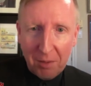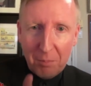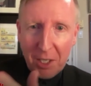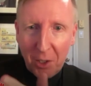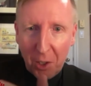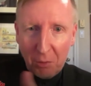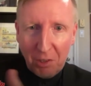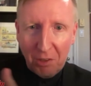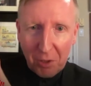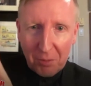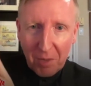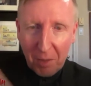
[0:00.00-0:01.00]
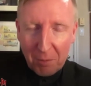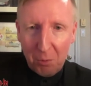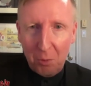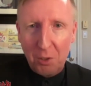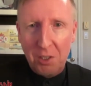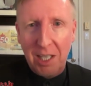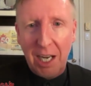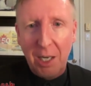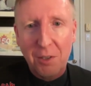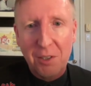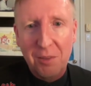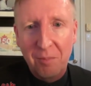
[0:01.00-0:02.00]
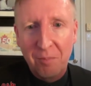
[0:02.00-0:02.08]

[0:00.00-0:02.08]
Mekong River up towards Laos.